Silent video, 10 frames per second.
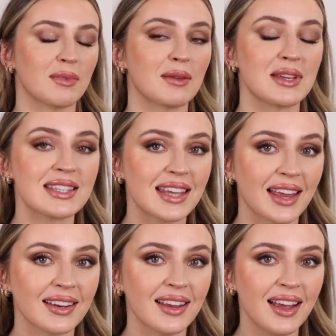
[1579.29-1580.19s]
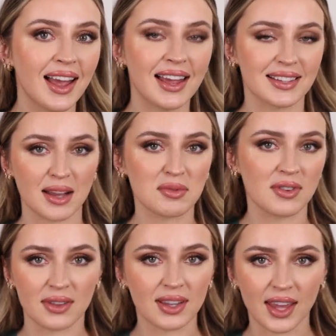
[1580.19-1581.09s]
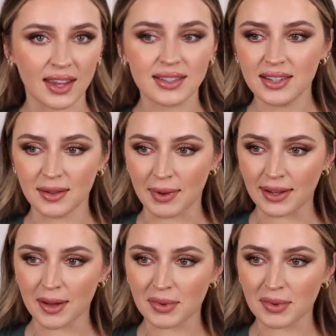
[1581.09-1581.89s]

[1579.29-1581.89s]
Like my skin is absolutely caked in makeup.